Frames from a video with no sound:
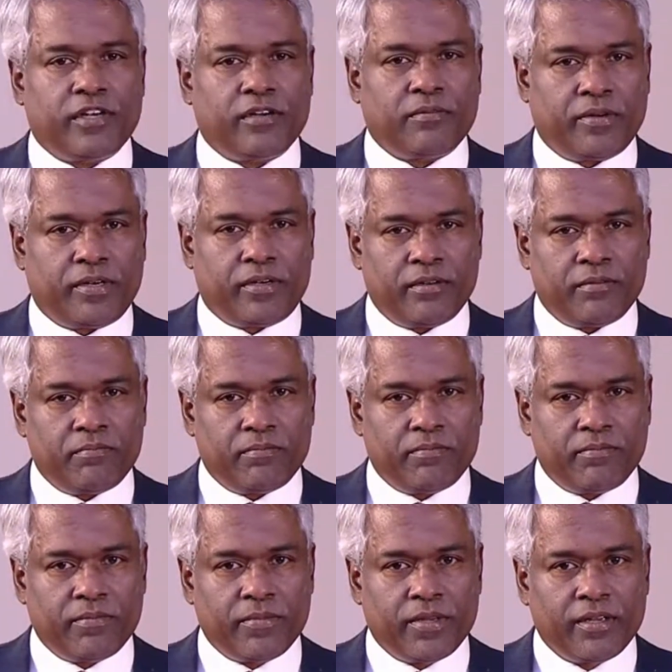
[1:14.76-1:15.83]
Visakhapatnam.
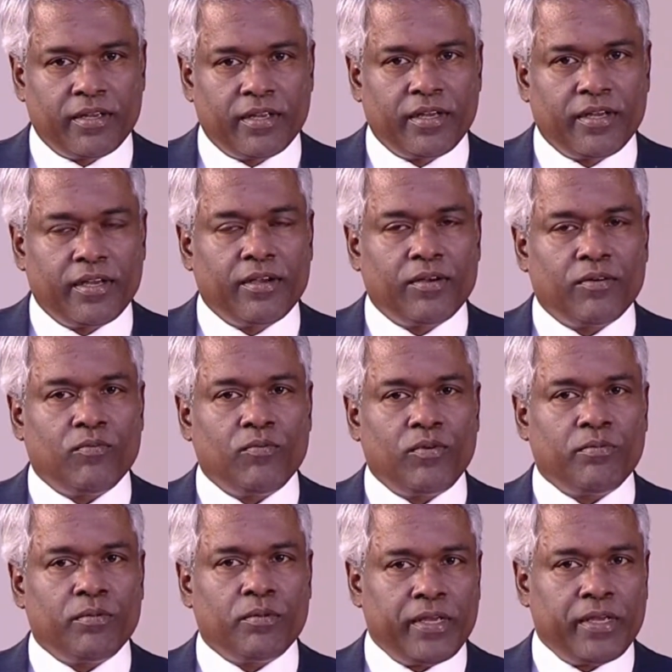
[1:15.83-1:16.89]

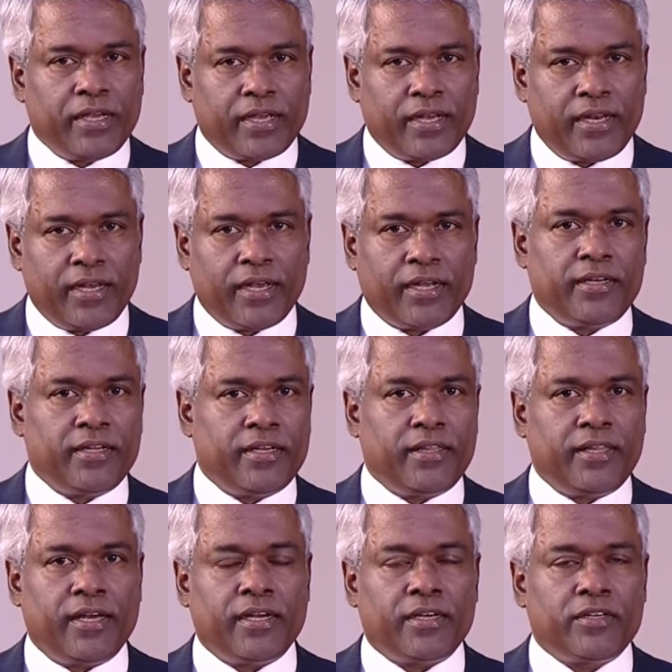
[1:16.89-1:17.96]
We will be
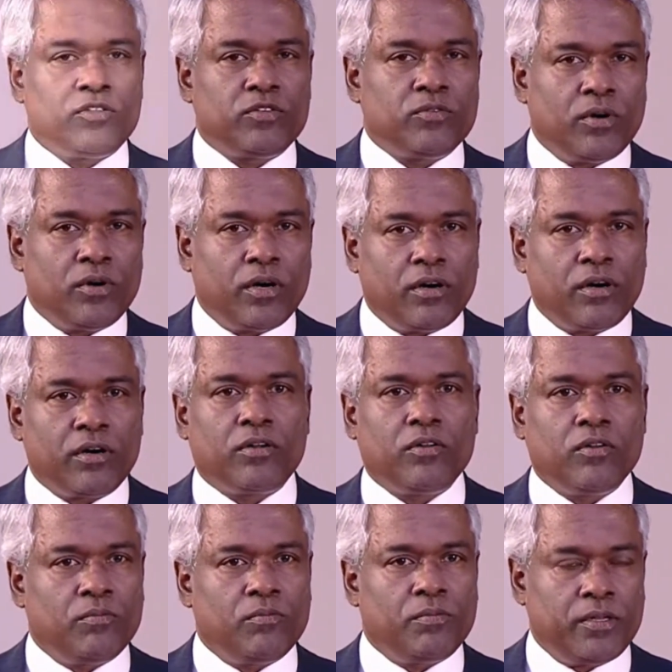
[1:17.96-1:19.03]
connecting that to our
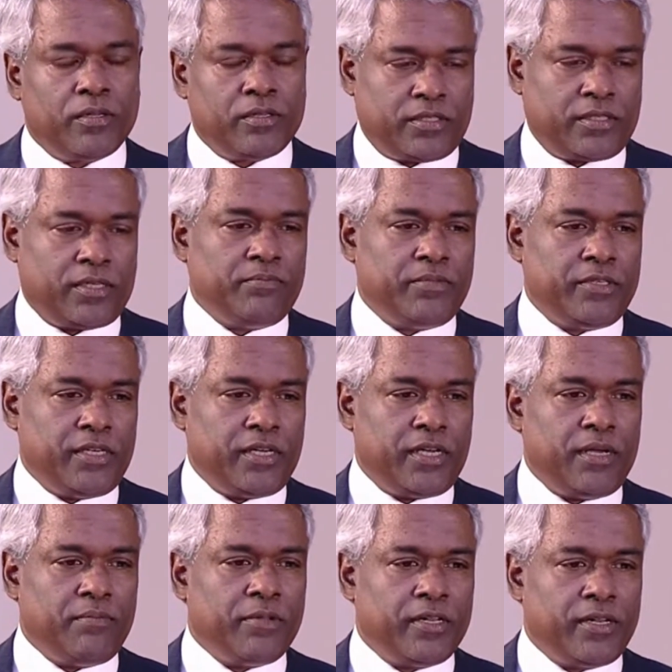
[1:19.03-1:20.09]
global
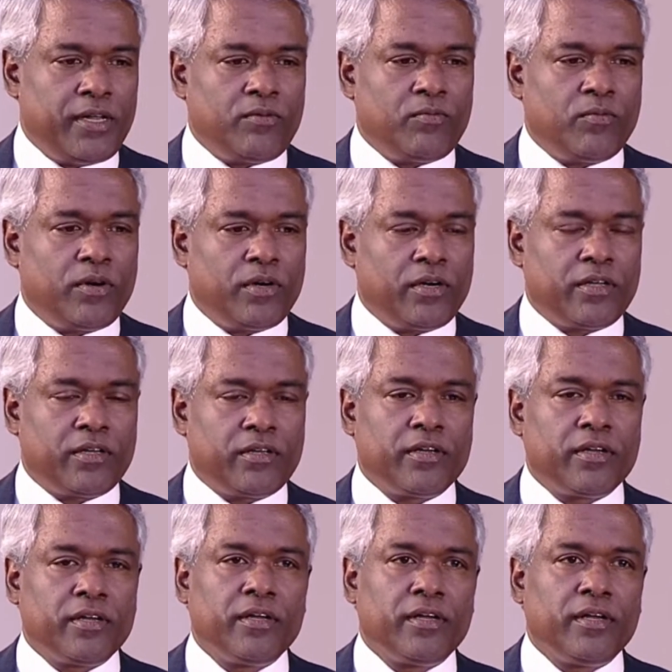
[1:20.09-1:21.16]
subsea cable network.
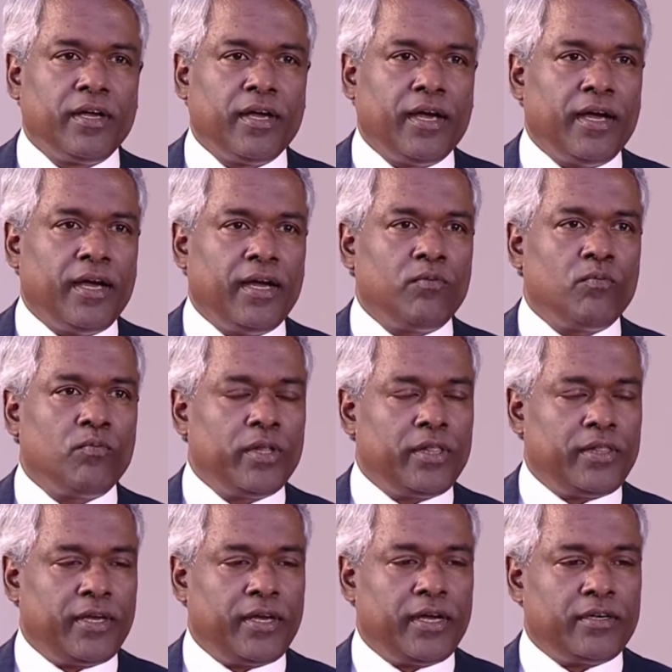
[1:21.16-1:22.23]
And
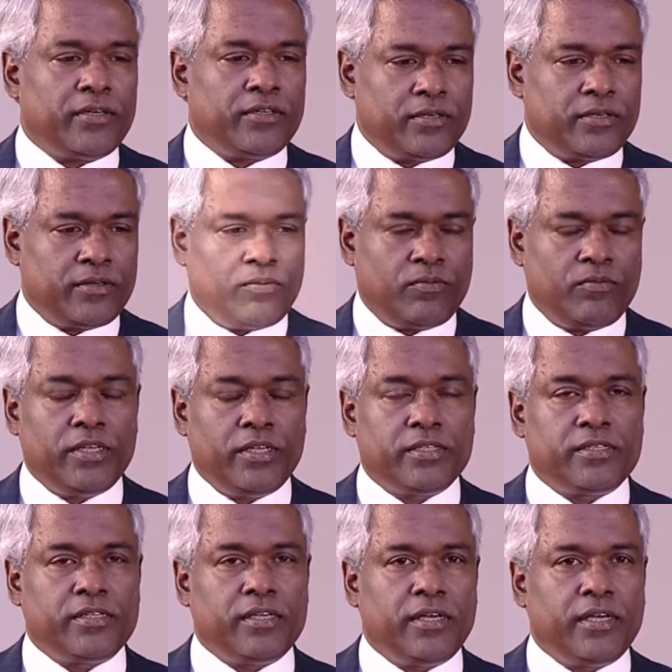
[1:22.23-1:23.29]
with that,
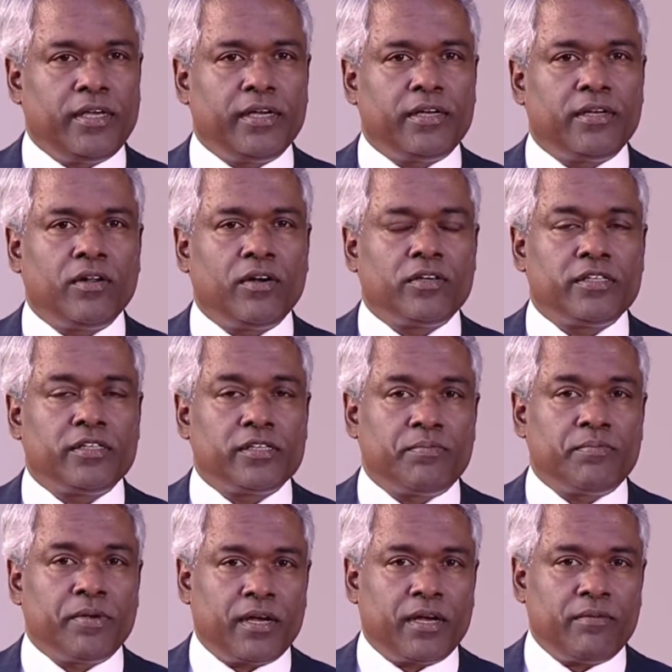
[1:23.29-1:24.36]
we see it not
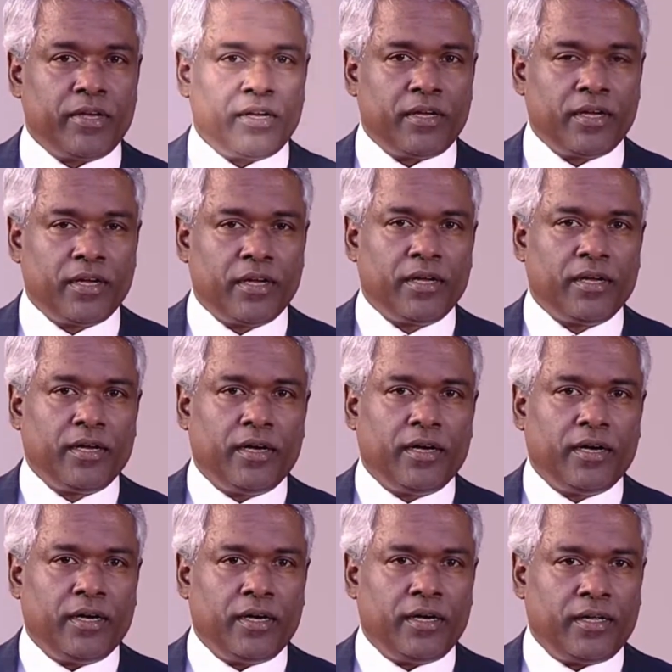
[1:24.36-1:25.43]
just becoming
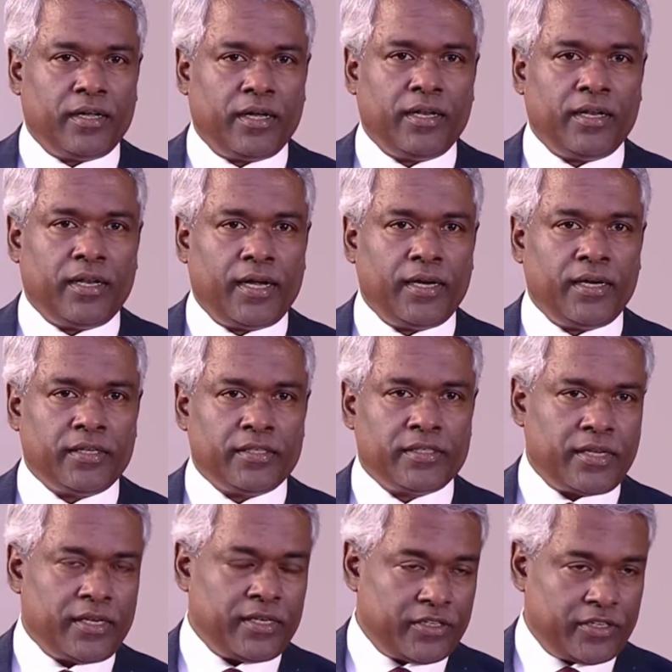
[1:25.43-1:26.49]
a, a landing
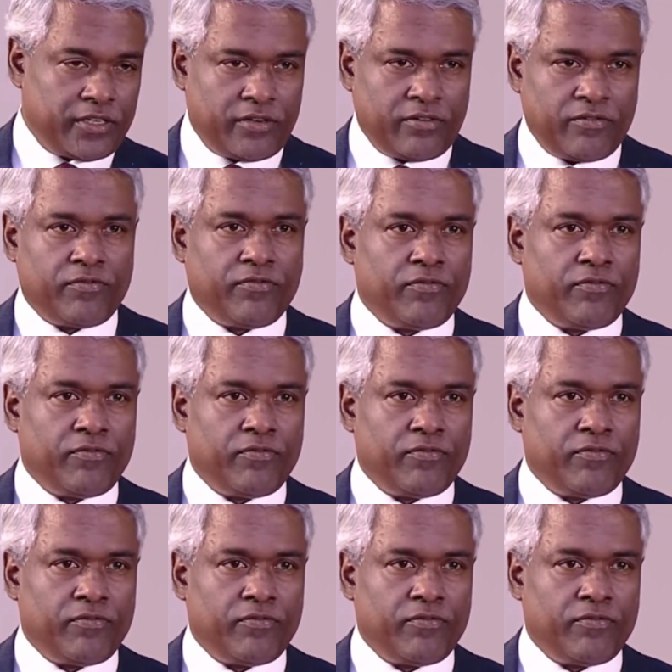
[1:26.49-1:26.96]
station